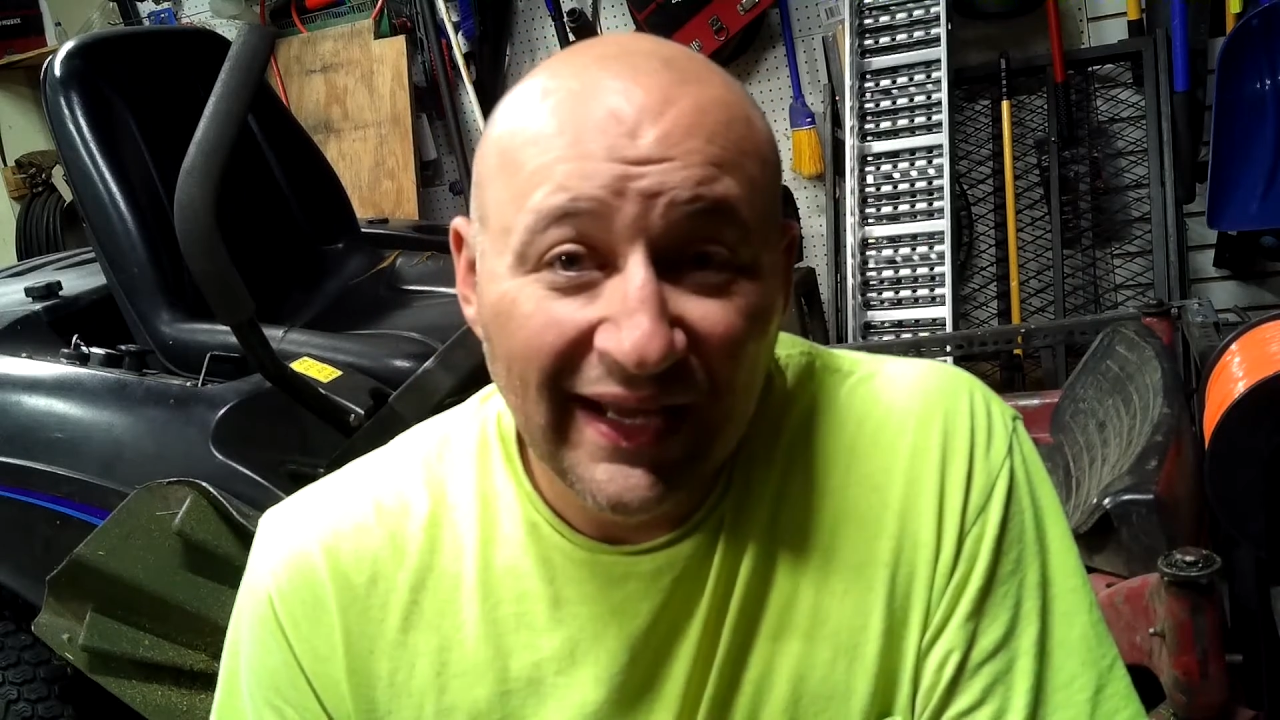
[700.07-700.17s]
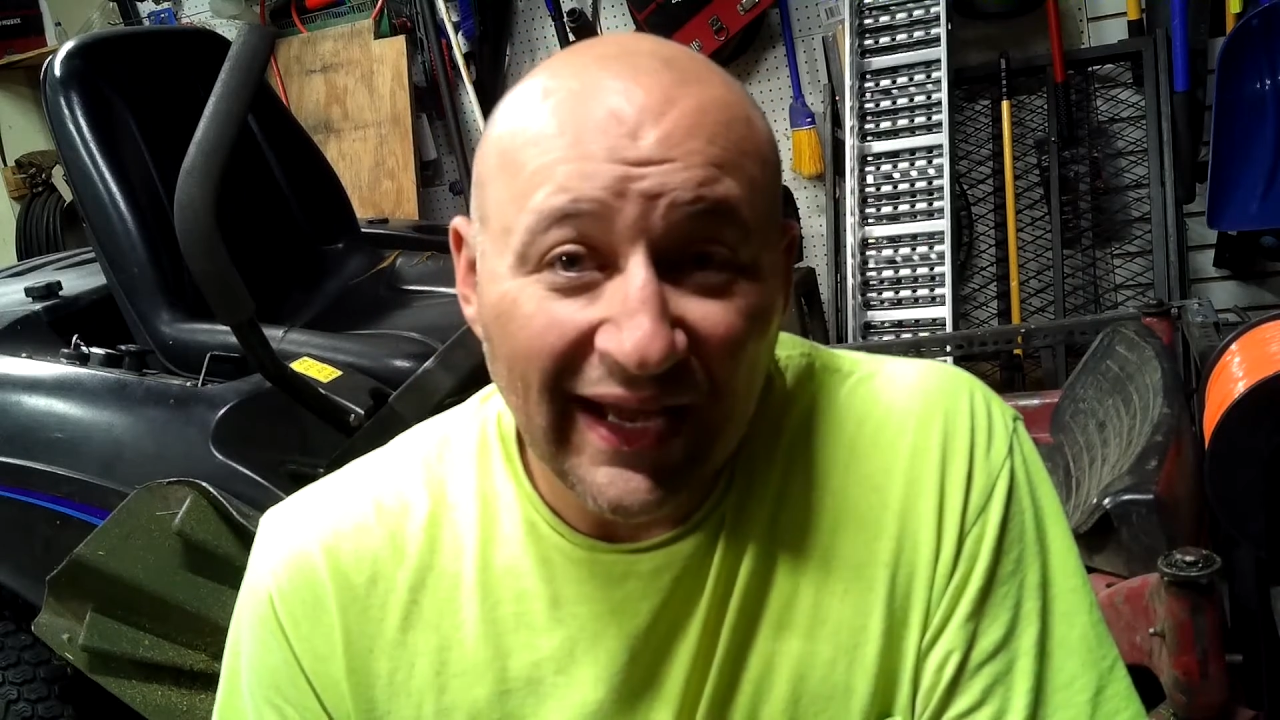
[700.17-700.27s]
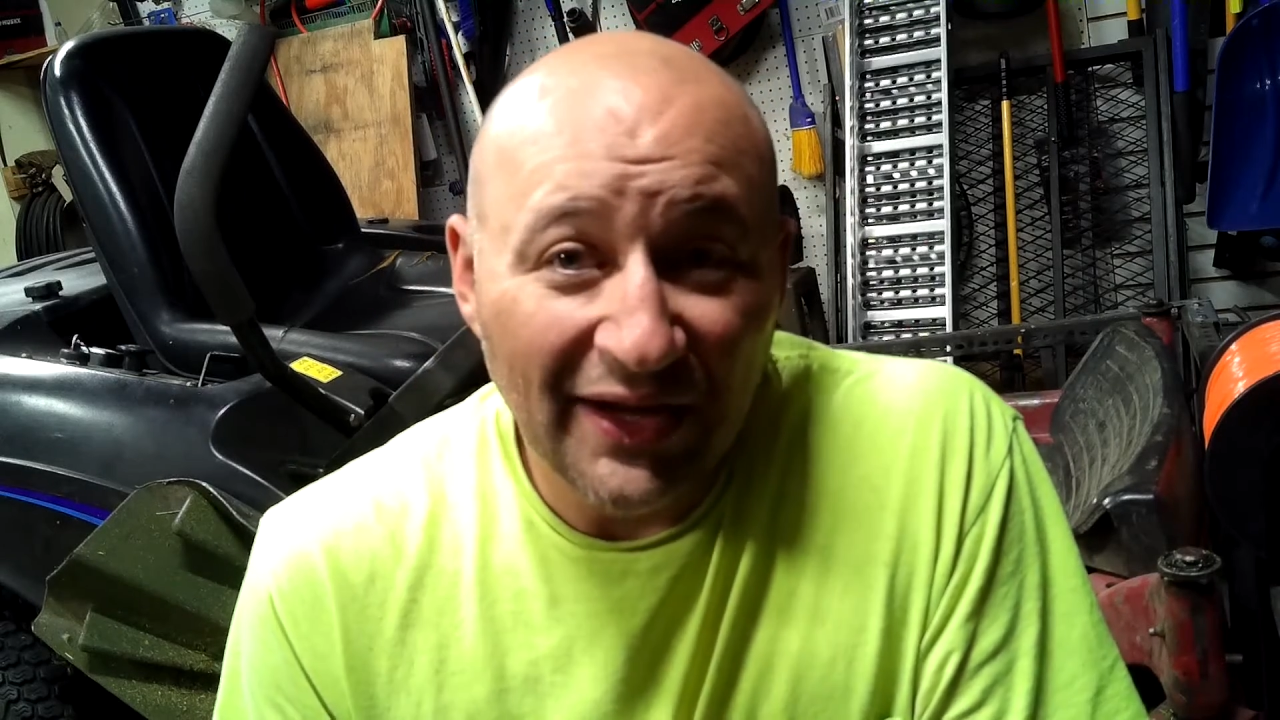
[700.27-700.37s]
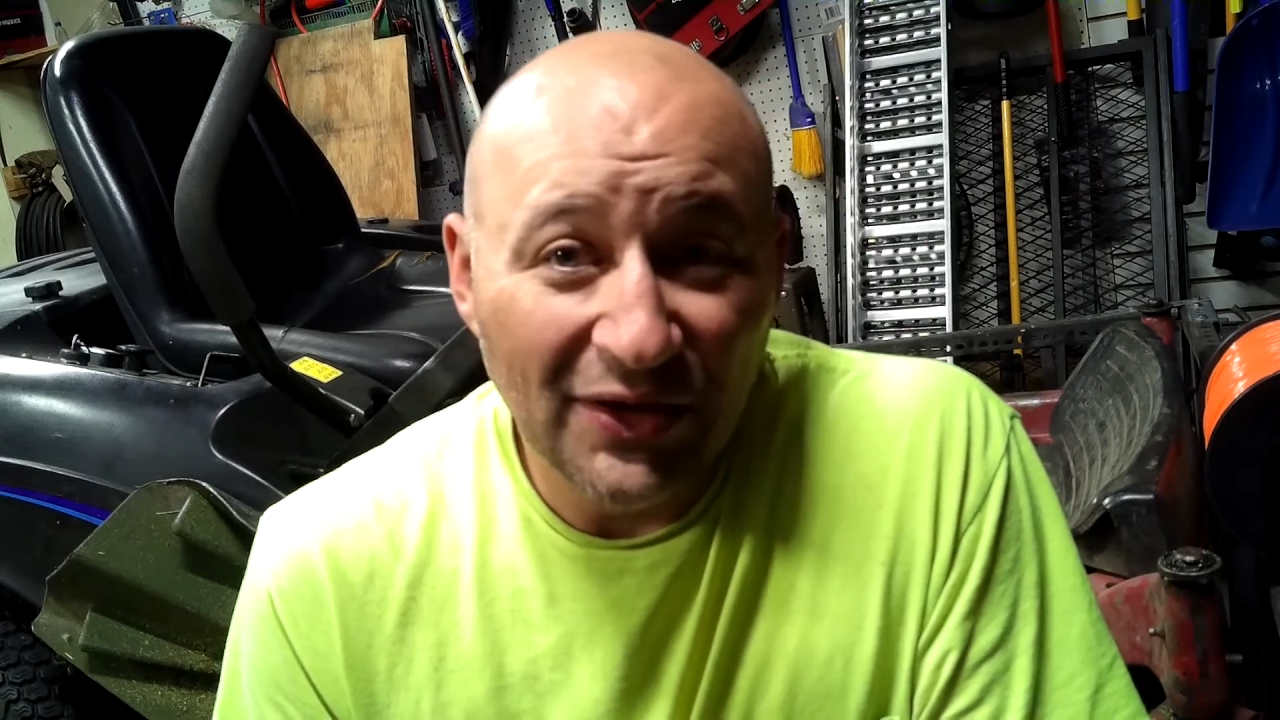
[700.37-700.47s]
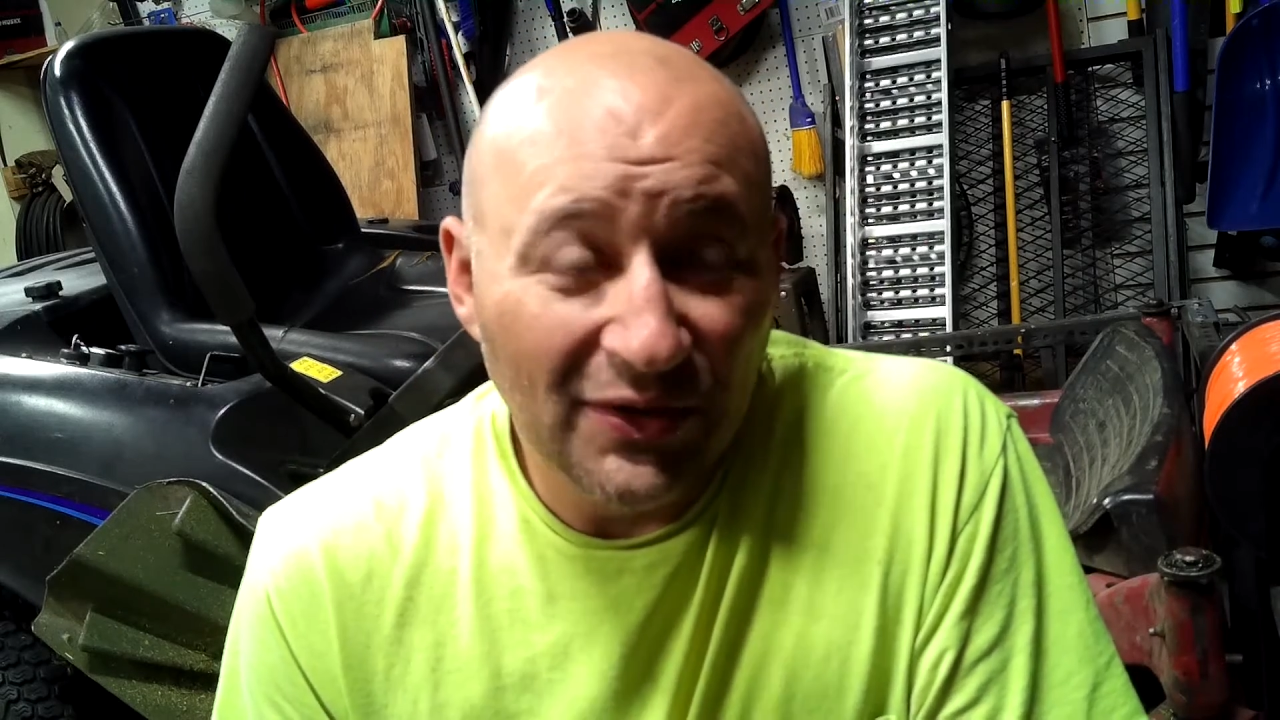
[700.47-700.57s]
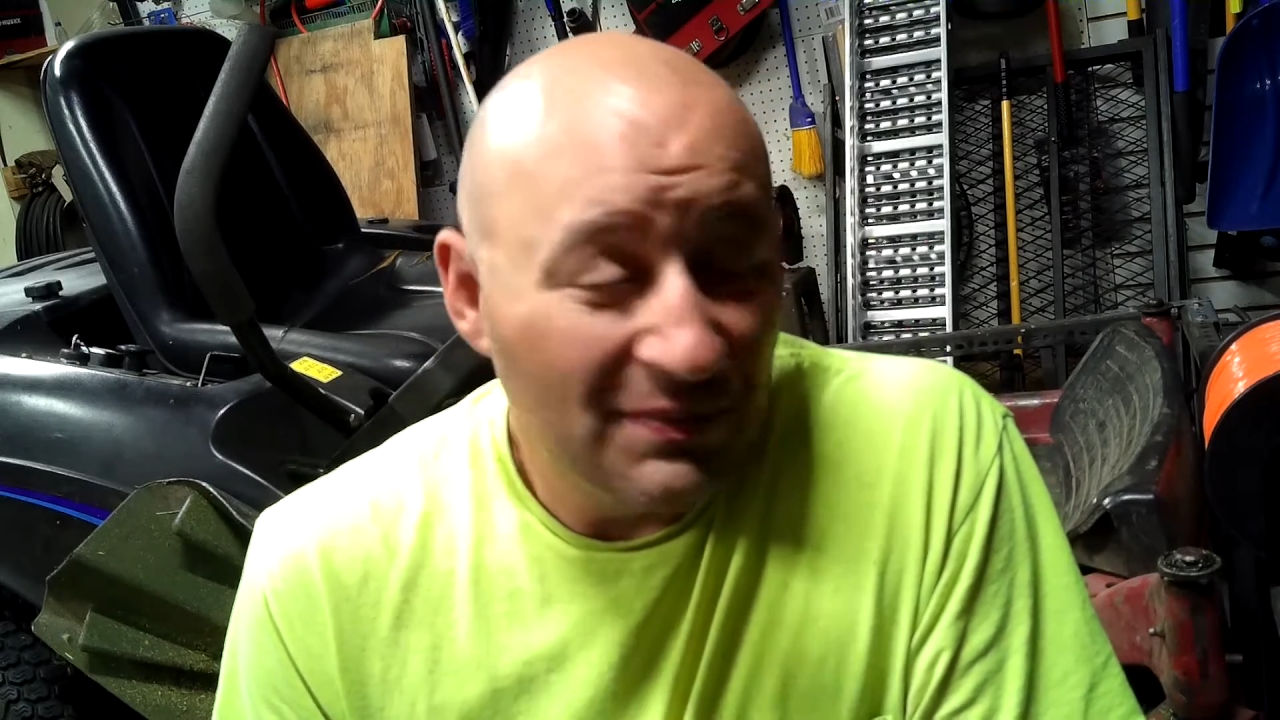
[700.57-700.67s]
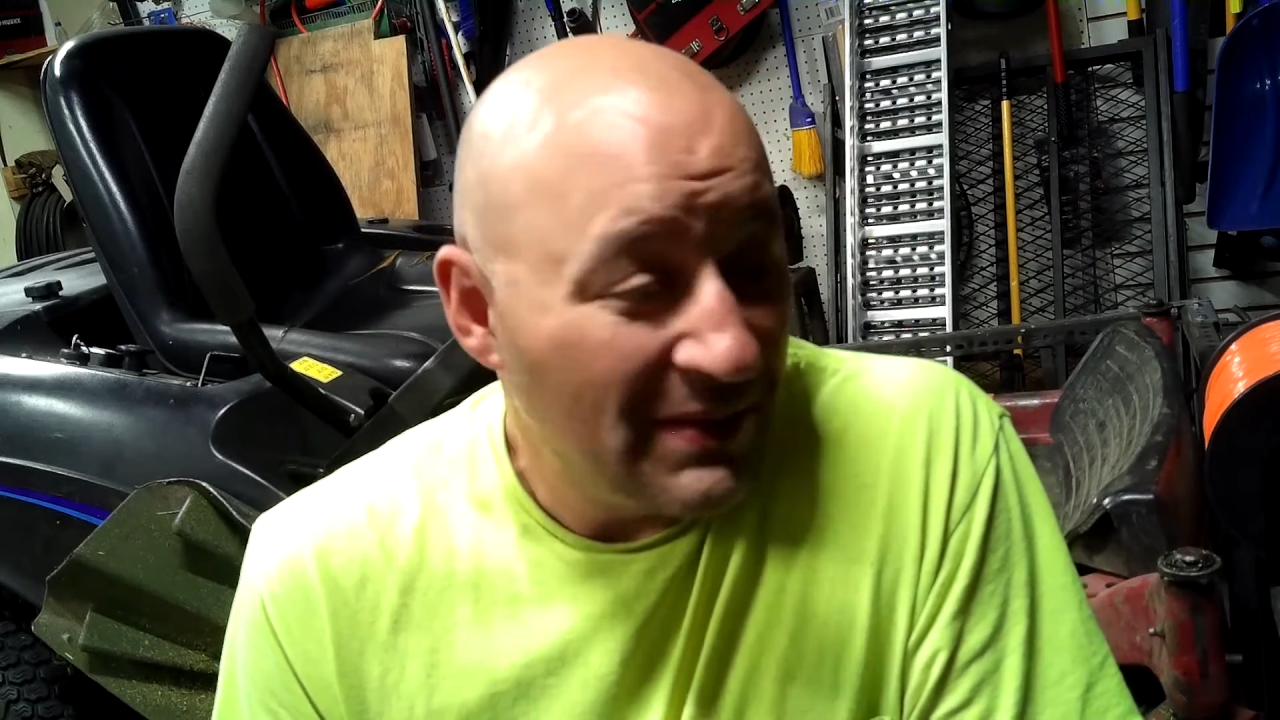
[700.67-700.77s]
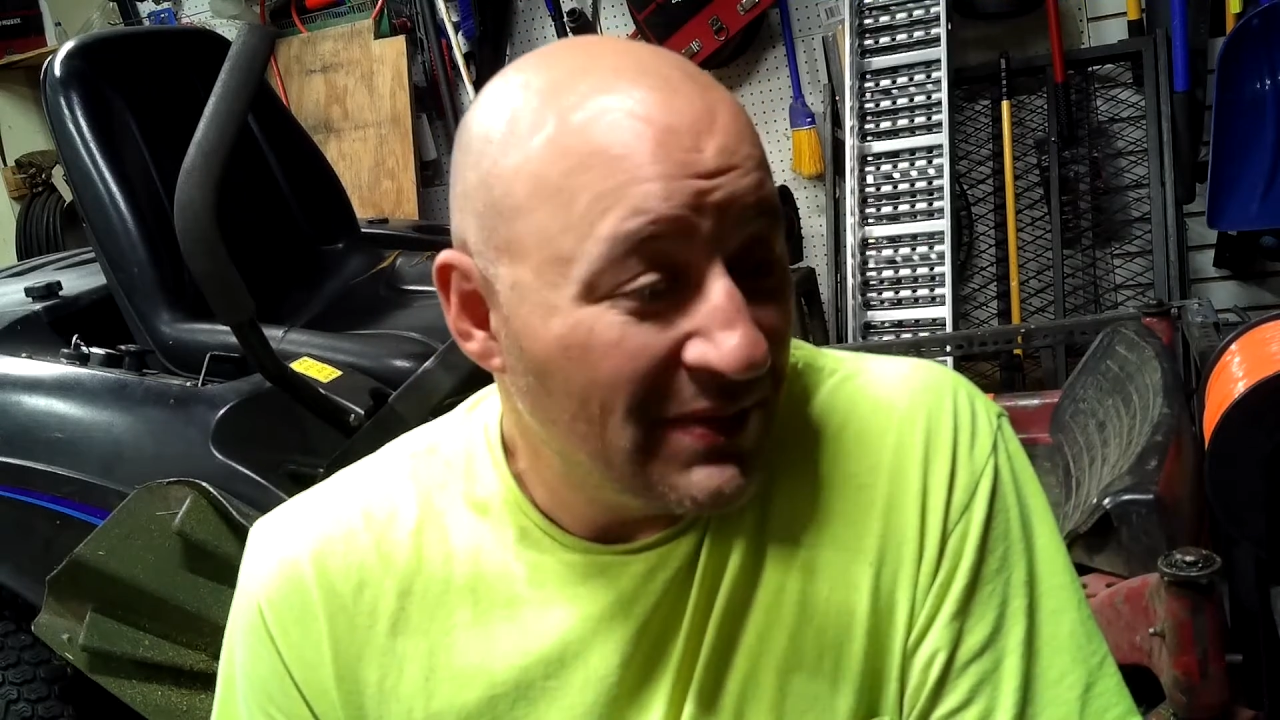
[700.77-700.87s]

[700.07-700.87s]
I don't know, maybe